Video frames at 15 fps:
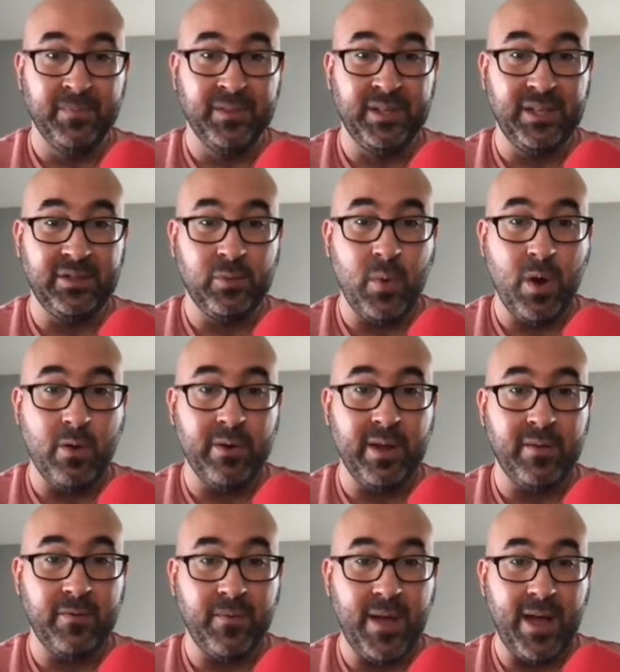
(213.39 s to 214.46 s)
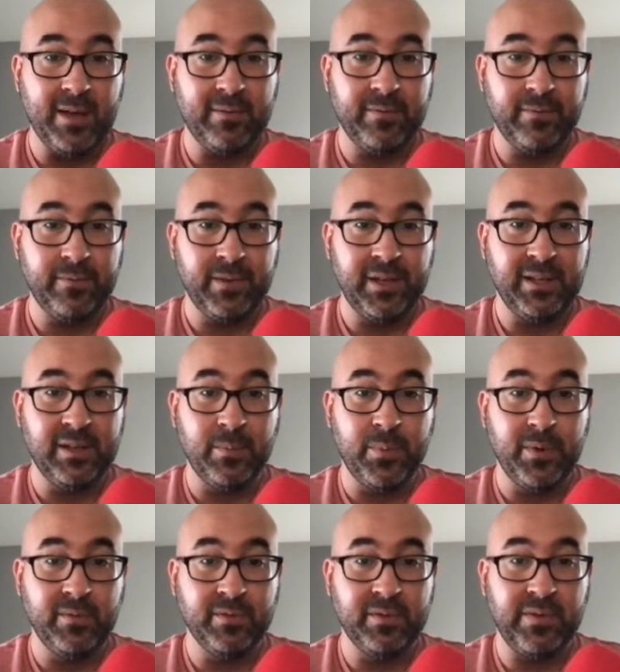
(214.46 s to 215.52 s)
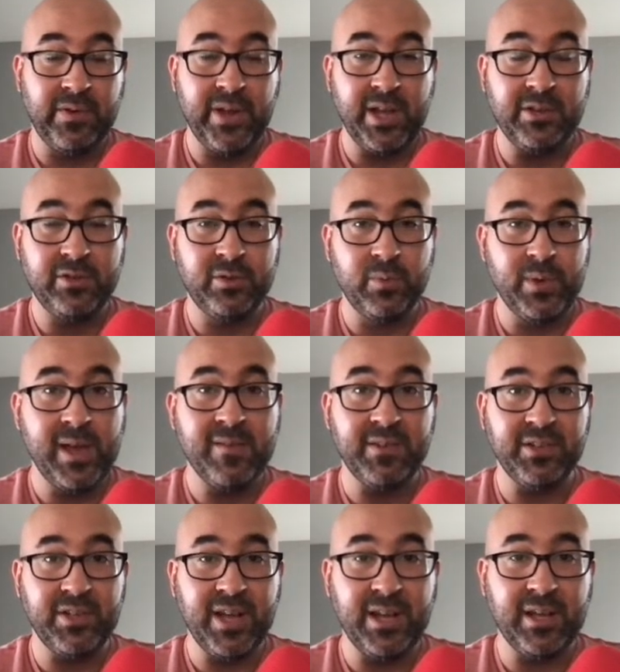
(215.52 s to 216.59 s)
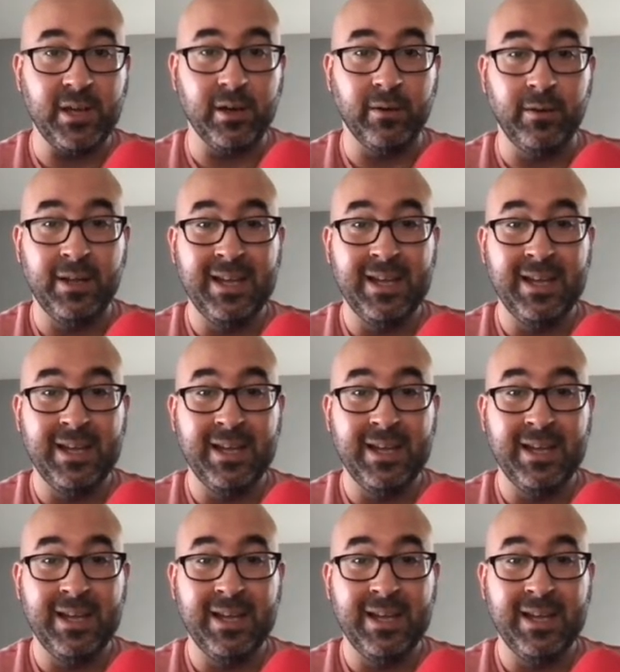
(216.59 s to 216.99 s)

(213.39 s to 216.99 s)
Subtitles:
This square on f5, in the previous variation, we gave a check here.